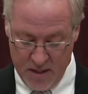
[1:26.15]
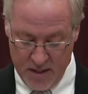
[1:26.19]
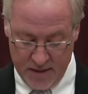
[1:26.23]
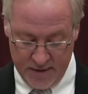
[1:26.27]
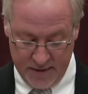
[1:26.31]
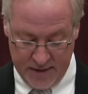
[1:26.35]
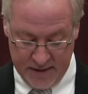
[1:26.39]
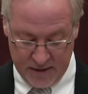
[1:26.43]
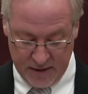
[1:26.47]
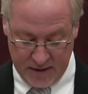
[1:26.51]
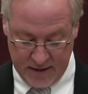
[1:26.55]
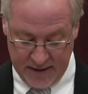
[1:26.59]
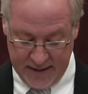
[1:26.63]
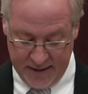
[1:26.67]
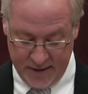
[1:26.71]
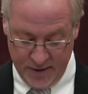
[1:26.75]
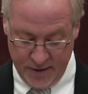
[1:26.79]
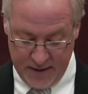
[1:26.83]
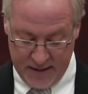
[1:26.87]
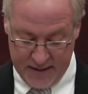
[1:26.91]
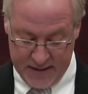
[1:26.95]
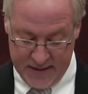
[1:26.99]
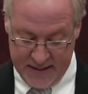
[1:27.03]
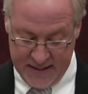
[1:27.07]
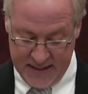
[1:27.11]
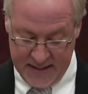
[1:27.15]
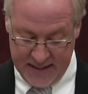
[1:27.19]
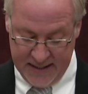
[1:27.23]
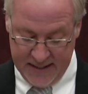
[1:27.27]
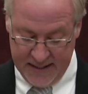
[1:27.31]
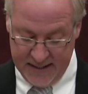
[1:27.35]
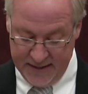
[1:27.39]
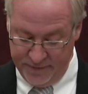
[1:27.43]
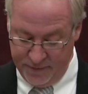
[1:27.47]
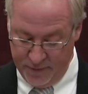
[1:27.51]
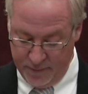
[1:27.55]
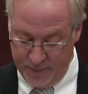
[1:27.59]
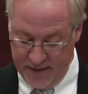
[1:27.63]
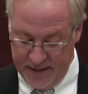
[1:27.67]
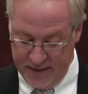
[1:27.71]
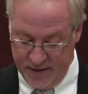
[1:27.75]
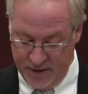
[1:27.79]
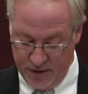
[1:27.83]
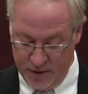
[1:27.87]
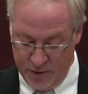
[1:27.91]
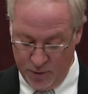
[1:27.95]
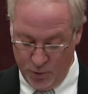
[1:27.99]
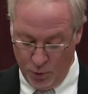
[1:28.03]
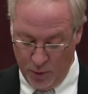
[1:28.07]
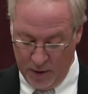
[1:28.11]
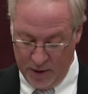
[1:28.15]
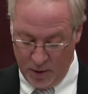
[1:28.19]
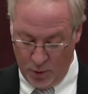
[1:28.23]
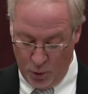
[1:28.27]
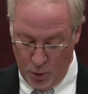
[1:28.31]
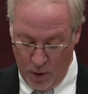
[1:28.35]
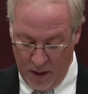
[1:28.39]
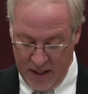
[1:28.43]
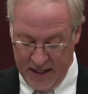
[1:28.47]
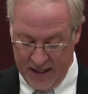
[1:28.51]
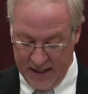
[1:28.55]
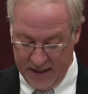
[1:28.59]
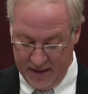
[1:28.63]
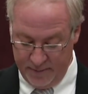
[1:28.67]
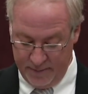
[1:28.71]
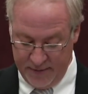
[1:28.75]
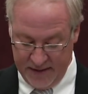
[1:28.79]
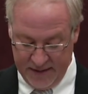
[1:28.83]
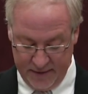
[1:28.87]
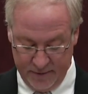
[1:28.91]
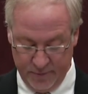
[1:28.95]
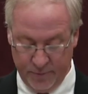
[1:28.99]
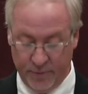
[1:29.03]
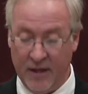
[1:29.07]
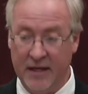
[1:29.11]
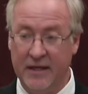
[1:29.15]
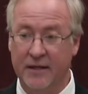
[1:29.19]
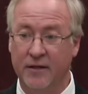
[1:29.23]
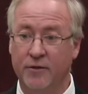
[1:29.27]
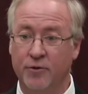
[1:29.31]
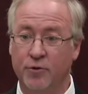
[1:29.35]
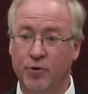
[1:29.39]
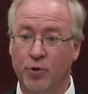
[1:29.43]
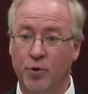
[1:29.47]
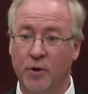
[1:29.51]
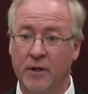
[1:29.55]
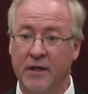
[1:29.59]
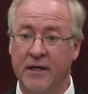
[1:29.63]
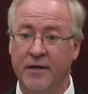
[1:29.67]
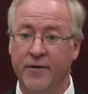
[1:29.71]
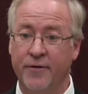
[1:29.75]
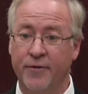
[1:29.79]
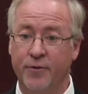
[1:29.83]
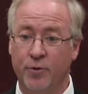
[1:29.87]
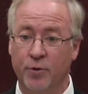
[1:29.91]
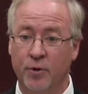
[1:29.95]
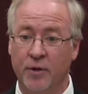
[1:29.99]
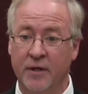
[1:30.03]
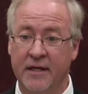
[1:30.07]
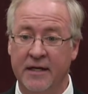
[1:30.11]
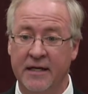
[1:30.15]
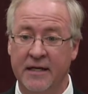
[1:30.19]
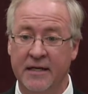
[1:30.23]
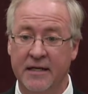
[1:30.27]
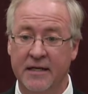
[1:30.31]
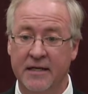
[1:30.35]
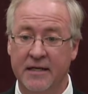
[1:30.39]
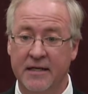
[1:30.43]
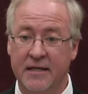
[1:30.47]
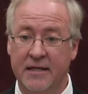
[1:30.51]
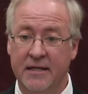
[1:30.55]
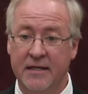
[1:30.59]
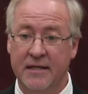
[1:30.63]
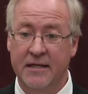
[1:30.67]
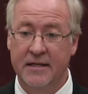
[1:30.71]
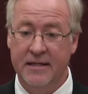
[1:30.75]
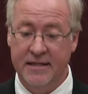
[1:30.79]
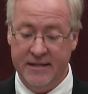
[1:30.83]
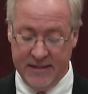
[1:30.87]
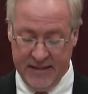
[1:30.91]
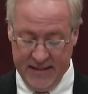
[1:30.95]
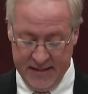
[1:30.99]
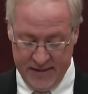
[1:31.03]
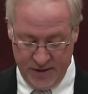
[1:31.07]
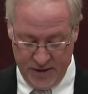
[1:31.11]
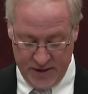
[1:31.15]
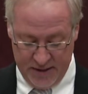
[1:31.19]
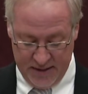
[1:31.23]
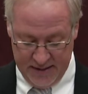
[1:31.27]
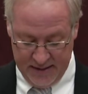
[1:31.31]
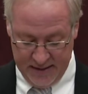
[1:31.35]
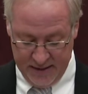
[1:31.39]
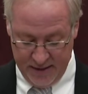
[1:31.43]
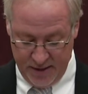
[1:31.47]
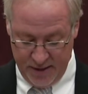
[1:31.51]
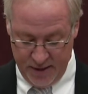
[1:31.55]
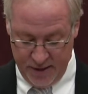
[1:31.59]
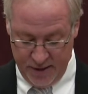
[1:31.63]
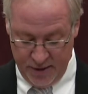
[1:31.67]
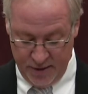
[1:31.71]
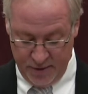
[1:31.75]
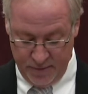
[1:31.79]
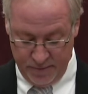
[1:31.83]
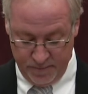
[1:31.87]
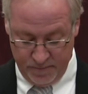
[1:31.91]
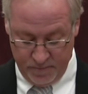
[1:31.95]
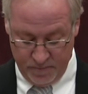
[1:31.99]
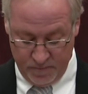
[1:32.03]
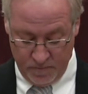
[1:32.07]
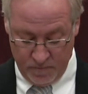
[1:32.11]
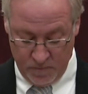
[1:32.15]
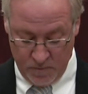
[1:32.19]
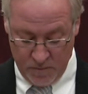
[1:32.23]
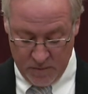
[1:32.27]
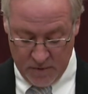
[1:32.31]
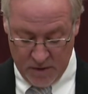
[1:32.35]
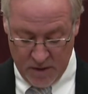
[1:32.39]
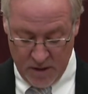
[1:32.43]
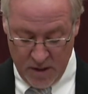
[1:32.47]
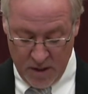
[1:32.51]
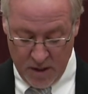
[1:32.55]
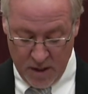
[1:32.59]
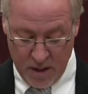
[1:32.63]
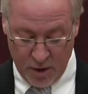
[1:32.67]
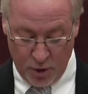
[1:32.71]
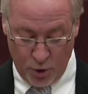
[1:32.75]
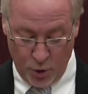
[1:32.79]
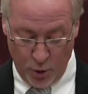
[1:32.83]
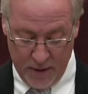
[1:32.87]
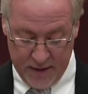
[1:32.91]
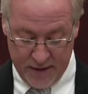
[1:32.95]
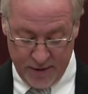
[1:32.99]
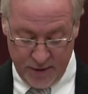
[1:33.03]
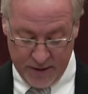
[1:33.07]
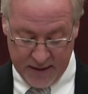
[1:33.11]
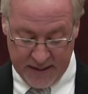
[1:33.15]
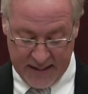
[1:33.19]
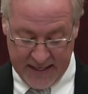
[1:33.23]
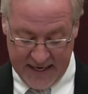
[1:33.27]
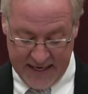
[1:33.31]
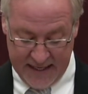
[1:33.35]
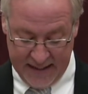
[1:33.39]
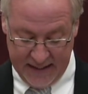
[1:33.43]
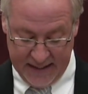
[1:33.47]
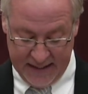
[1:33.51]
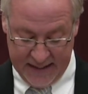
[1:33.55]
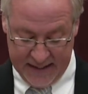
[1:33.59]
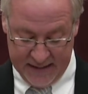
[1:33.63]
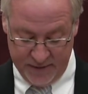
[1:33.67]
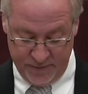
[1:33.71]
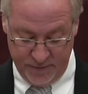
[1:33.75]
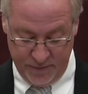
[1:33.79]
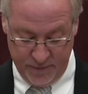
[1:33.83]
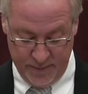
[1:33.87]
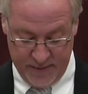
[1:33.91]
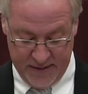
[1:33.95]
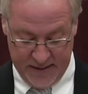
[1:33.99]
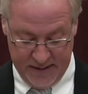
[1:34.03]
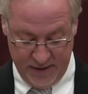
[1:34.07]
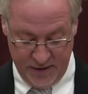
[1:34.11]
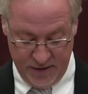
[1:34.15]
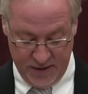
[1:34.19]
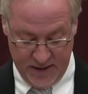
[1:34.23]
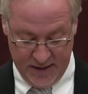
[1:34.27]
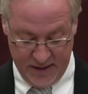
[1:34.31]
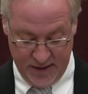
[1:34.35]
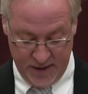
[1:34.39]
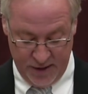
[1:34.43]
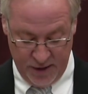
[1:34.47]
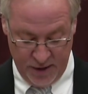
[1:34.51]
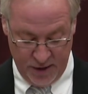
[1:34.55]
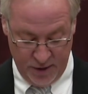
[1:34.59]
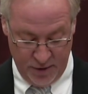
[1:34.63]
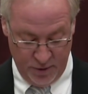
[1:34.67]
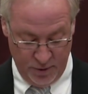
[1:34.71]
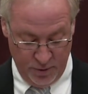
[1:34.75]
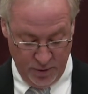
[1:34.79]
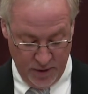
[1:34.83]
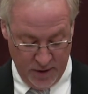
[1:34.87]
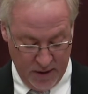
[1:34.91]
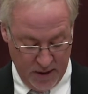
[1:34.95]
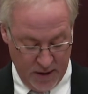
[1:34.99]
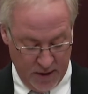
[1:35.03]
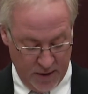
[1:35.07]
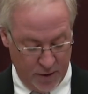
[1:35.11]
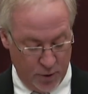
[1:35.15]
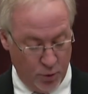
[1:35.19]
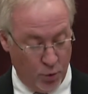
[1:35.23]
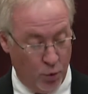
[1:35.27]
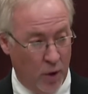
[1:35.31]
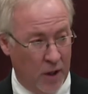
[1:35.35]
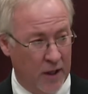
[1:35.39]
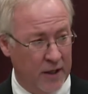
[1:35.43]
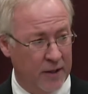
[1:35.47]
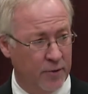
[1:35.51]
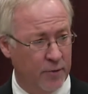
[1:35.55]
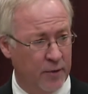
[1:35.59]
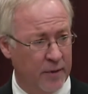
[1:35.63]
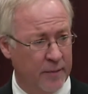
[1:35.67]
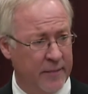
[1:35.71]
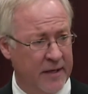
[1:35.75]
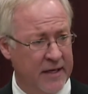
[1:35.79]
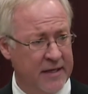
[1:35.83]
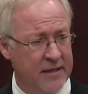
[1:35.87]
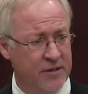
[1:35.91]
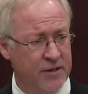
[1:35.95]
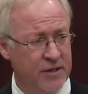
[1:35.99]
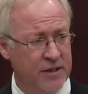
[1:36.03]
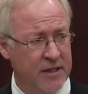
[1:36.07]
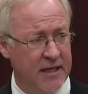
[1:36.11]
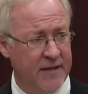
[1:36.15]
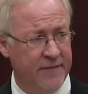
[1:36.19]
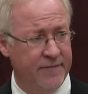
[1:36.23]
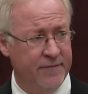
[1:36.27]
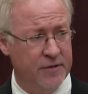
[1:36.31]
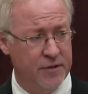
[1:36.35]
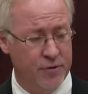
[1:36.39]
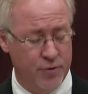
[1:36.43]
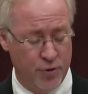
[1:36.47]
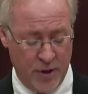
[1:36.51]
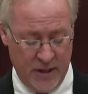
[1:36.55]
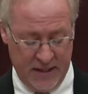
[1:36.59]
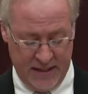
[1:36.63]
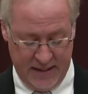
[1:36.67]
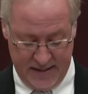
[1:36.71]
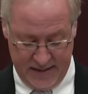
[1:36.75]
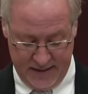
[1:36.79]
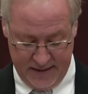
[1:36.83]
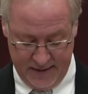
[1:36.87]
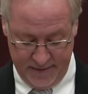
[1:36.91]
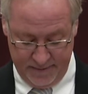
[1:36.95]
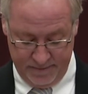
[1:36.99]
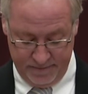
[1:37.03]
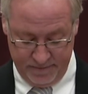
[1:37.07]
This letter contained information required by the regulatory authority TCEQ. According to the guidelines from TCEQ, the water remains safe to drink.